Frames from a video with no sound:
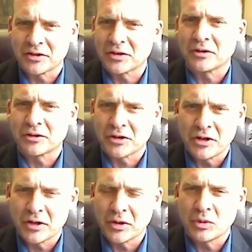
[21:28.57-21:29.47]
So there's
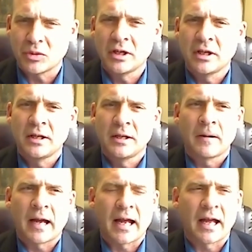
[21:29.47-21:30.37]
no,
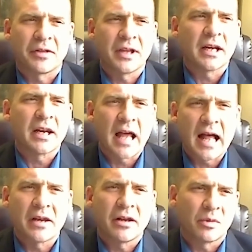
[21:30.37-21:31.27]
I think
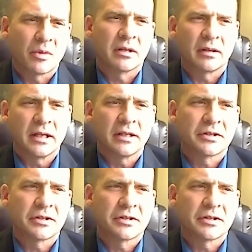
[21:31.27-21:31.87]
not knowing leads